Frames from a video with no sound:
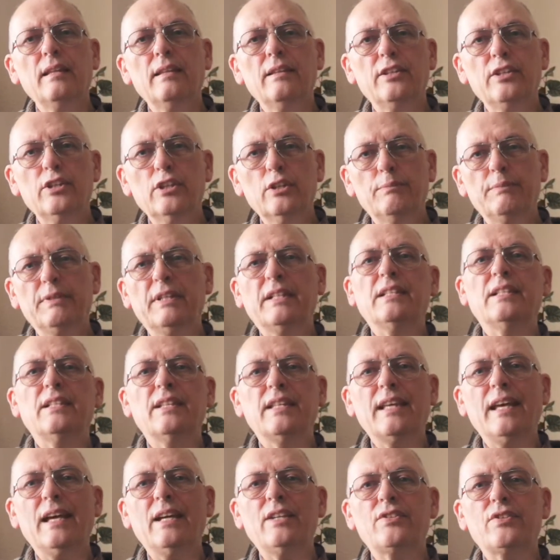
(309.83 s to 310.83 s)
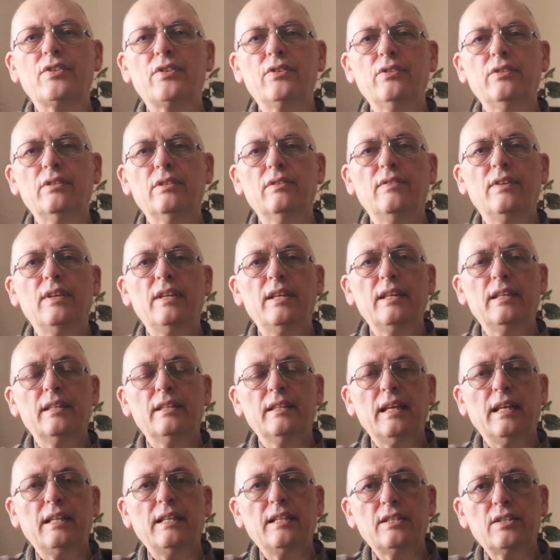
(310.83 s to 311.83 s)
the opening to the Ash Grove.
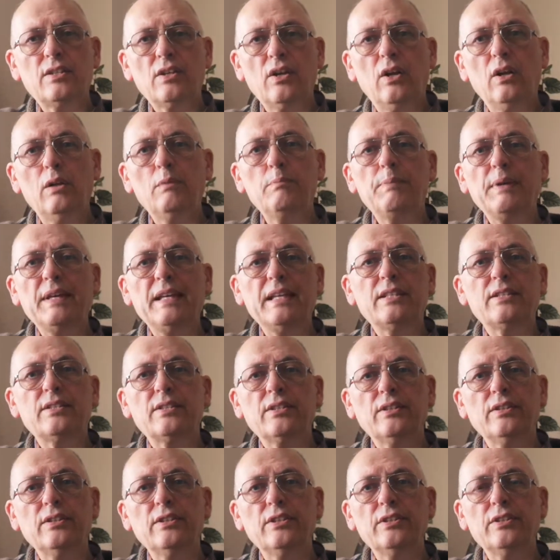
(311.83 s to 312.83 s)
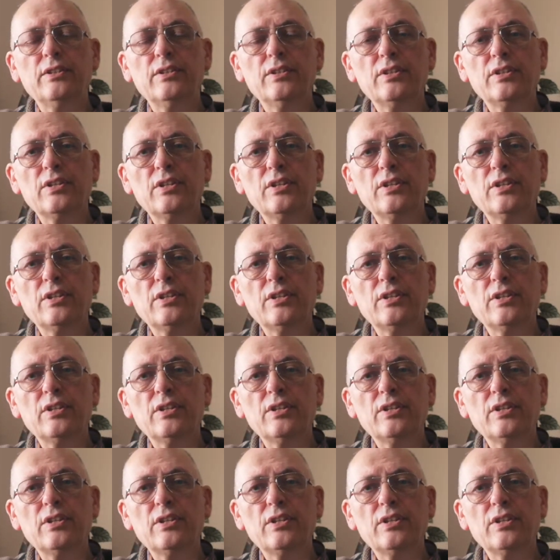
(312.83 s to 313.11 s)
That is all based on